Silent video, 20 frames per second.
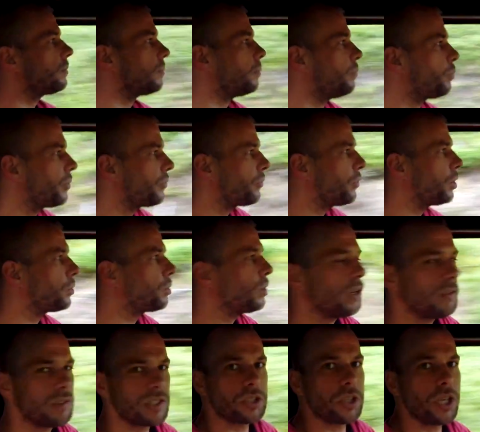prefer to
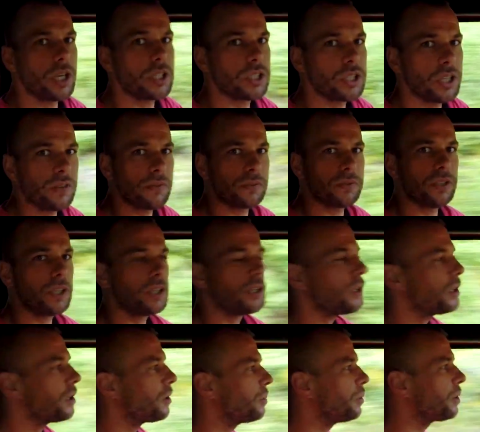have a stick shift and a
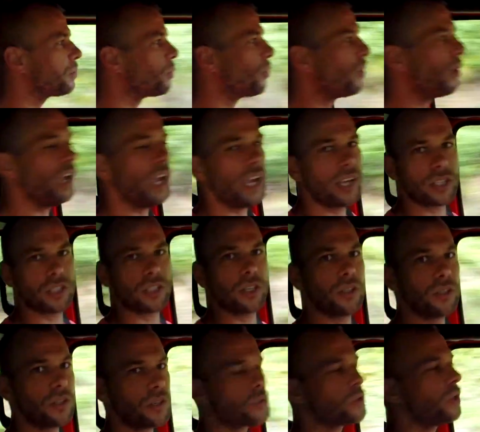little bit more action on
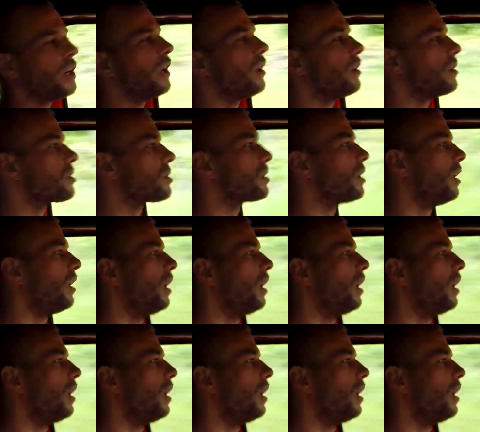the trails.